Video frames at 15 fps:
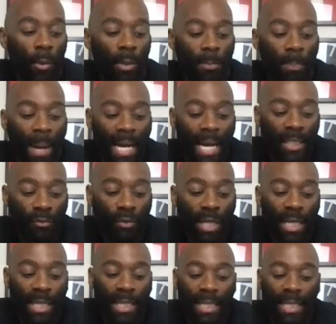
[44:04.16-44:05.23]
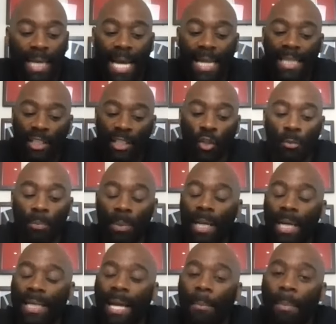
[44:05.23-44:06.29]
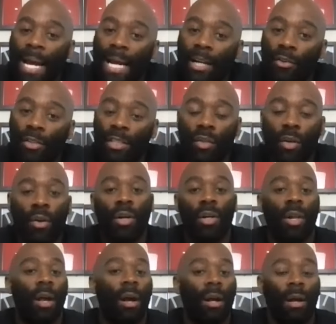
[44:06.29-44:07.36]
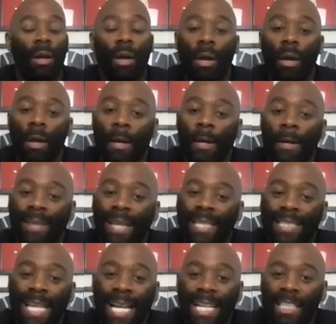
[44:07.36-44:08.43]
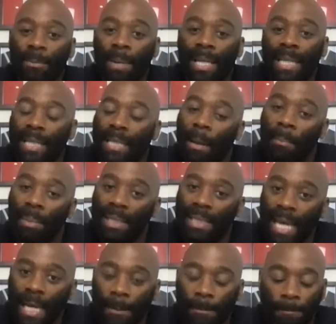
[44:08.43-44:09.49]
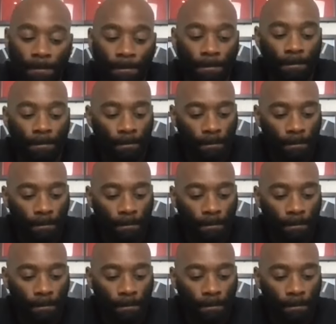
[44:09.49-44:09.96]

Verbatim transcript: Lewis Banks, Regan Linney, Alex Newby, and that man, Chris Conn-Clarke, their talisman, their number 10